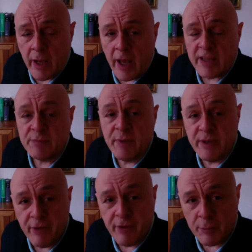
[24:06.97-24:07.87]
has been
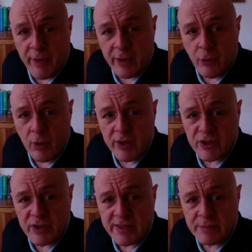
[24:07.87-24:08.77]
developed by
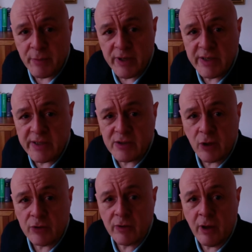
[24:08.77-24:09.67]
Coalition S, but it is
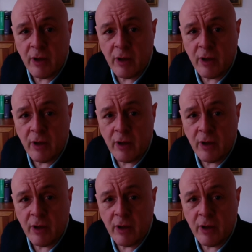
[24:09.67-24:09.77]
not